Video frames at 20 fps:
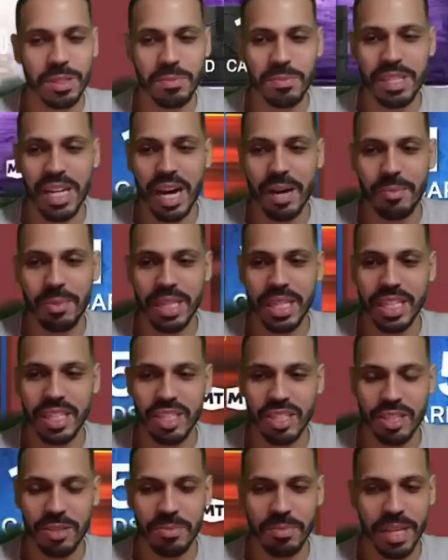
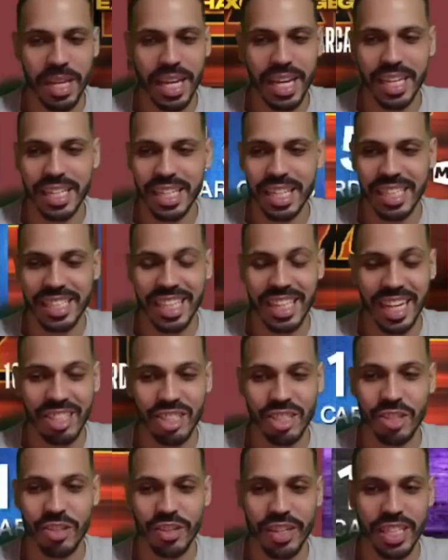domination, man. It's
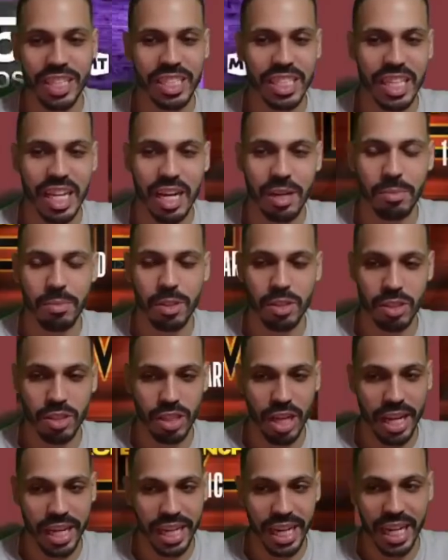actually crazy how much
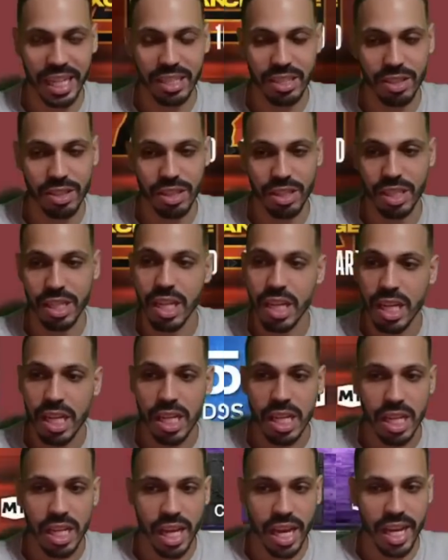I got done
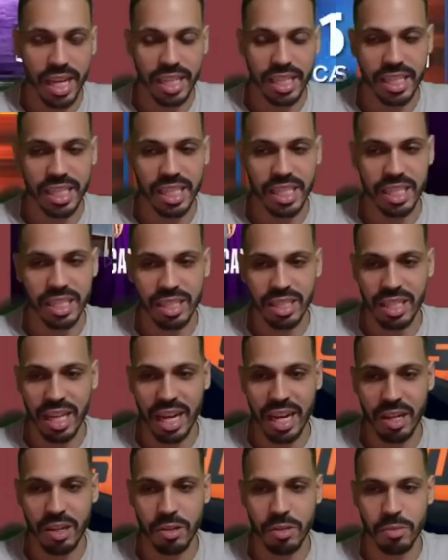and in
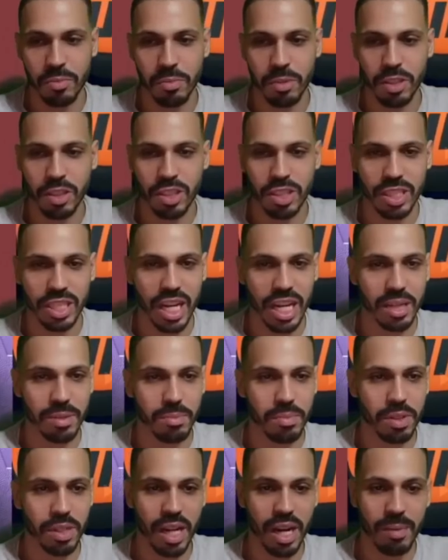how much time,
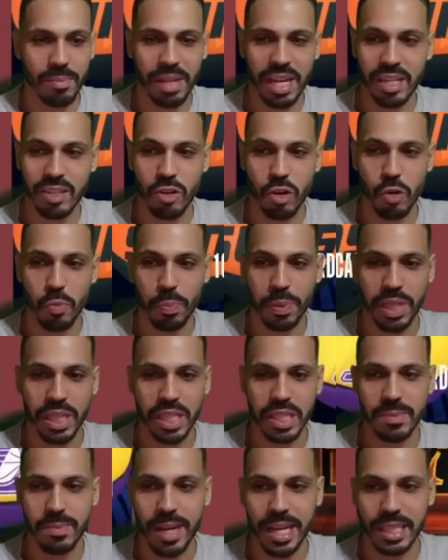but I'm not gonna open
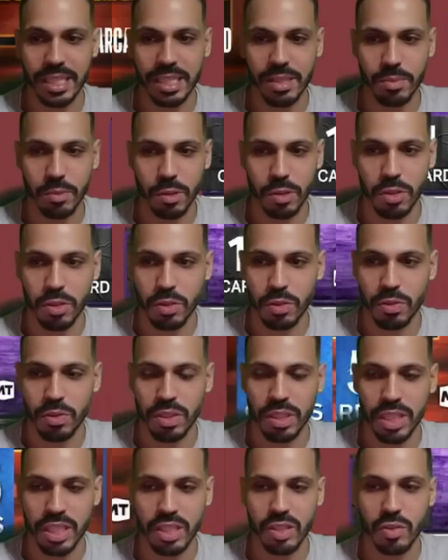these basketballs soon.
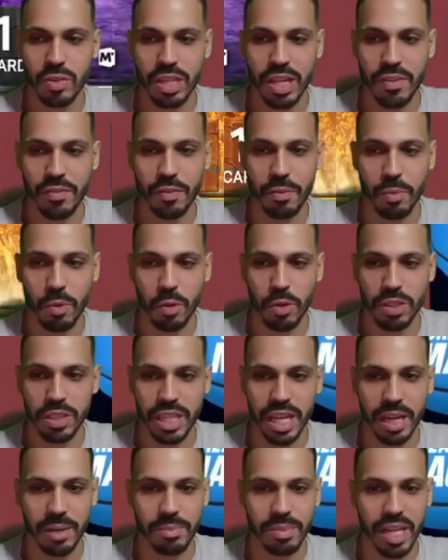These you get from All
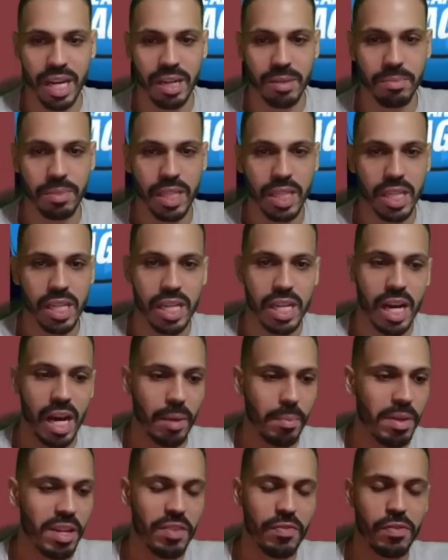Time Dom.
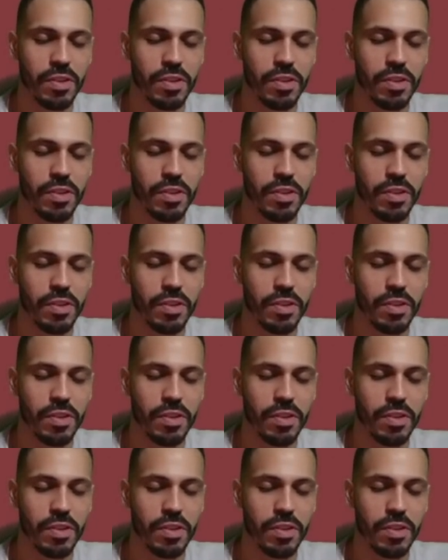I'm here for the